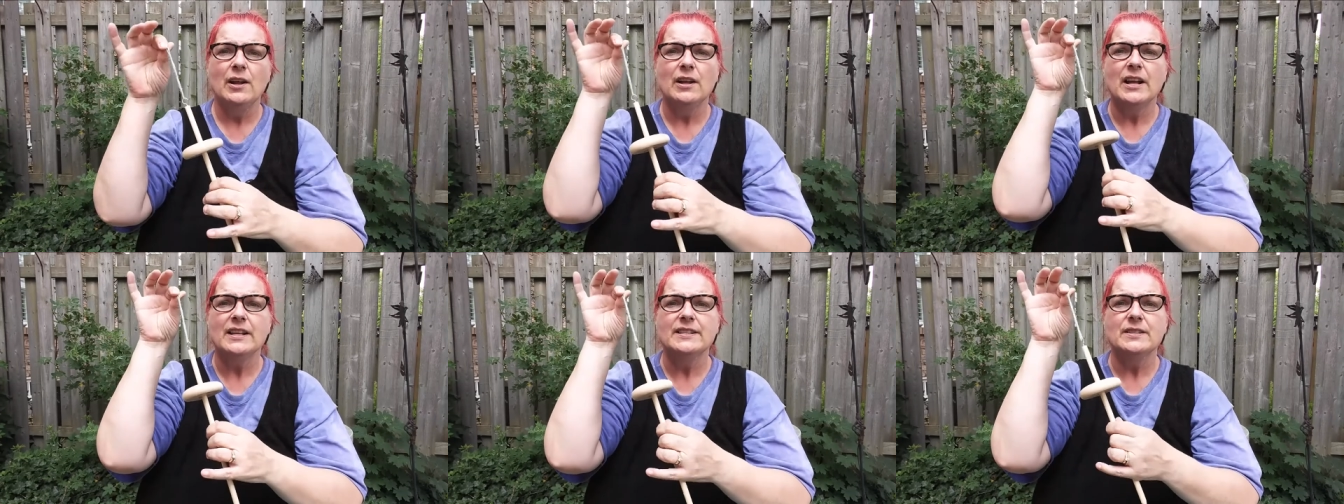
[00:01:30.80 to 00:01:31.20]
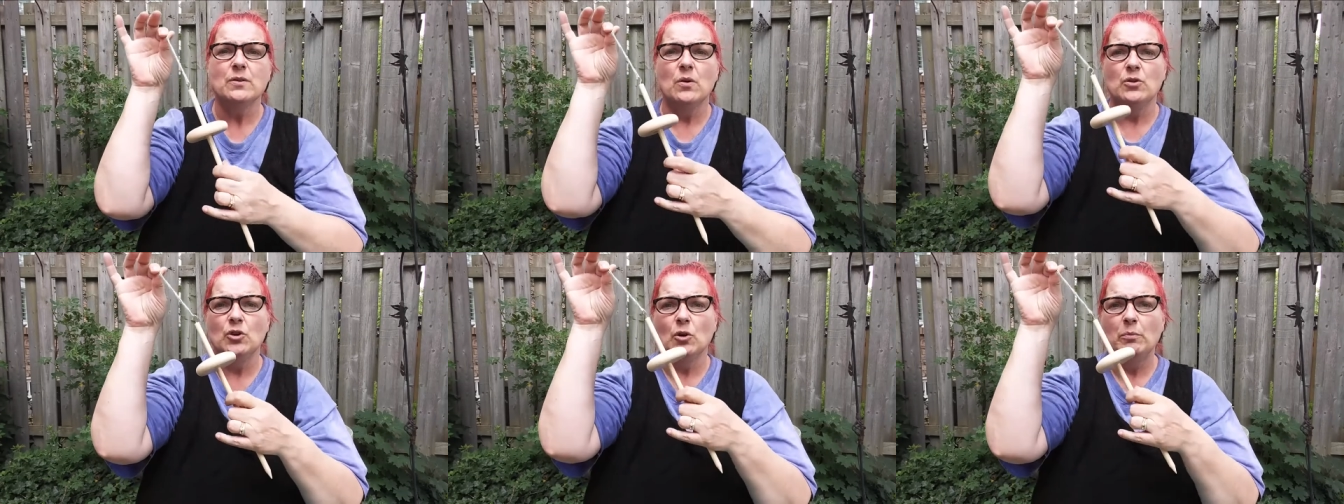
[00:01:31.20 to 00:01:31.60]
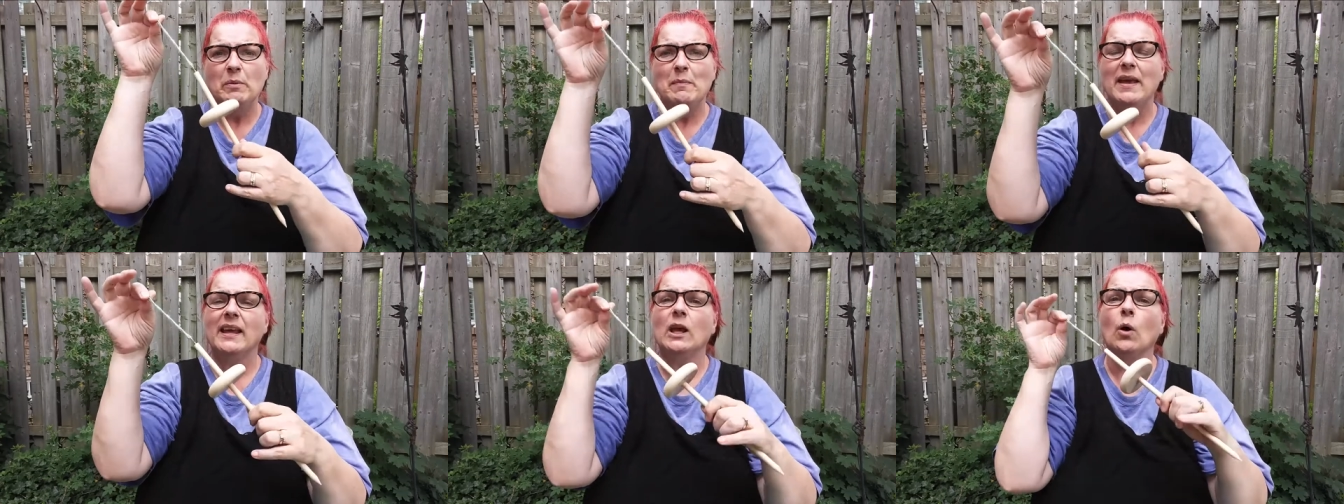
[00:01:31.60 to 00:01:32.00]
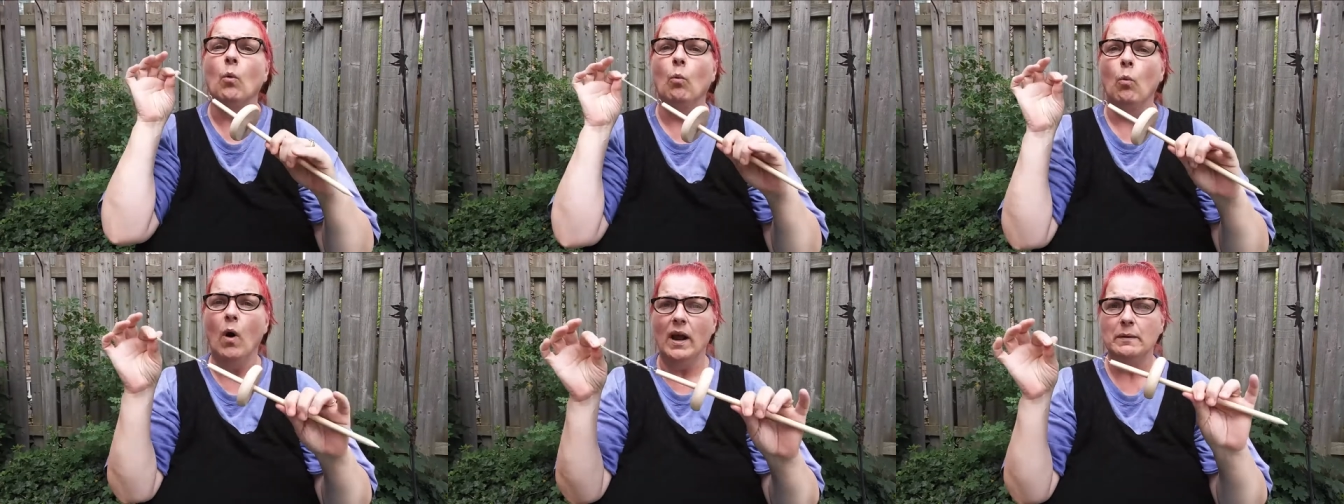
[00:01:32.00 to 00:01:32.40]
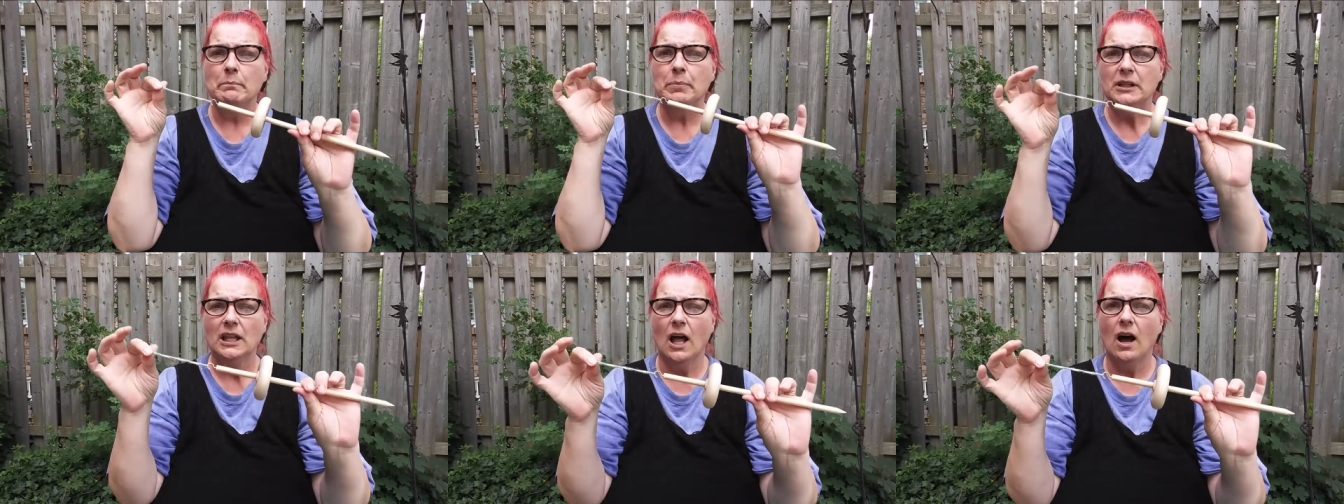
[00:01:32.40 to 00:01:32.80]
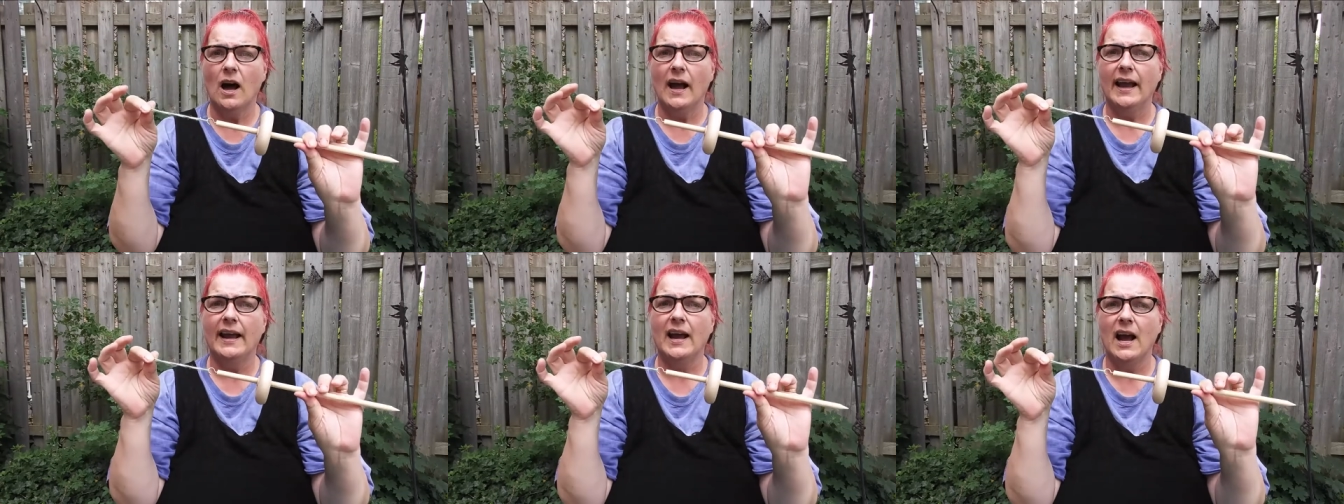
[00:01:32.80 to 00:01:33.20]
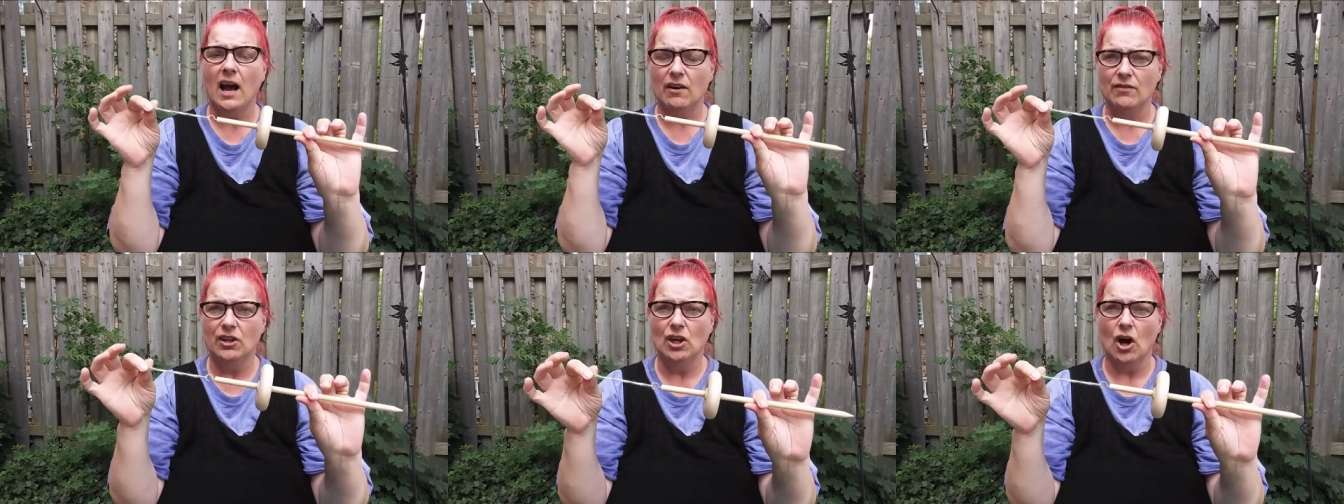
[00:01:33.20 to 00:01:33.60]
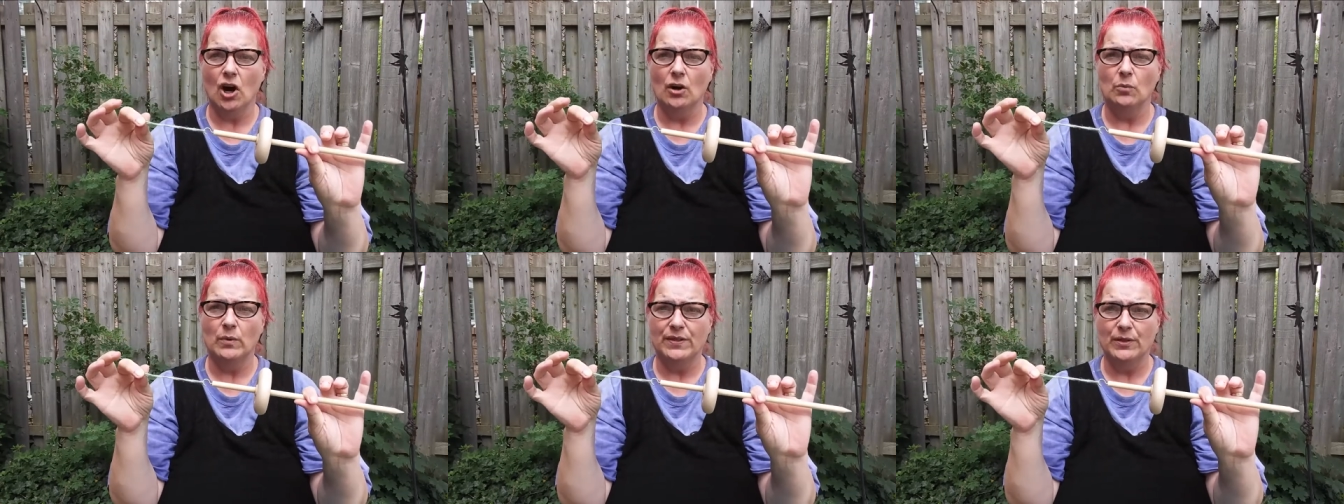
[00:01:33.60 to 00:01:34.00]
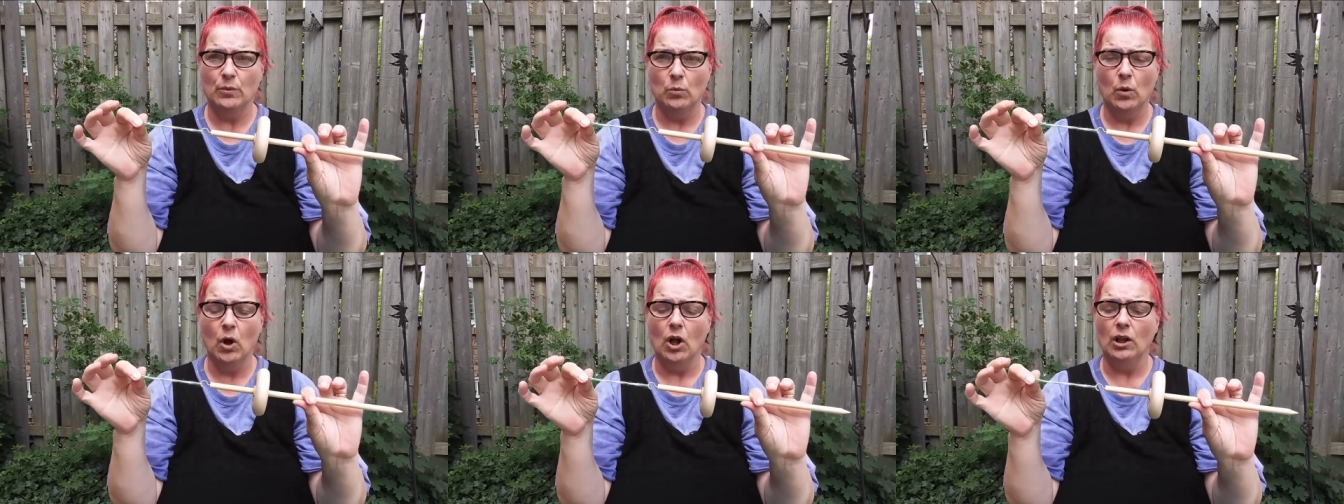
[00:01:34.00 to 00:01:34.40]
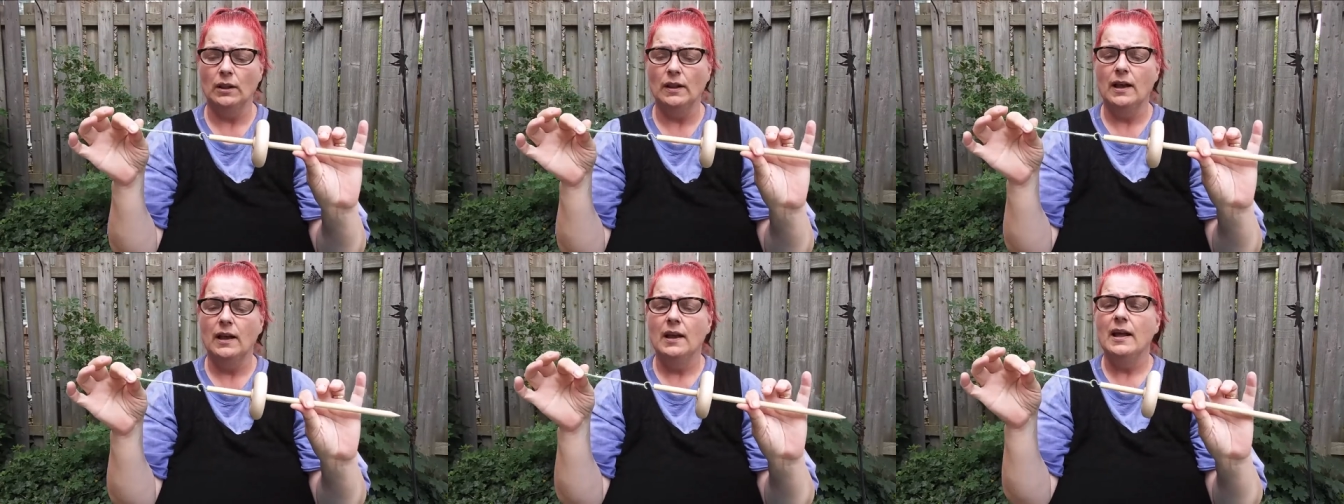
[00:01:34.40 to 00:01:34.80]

because you'll be making 1 ply of yarn with the wool.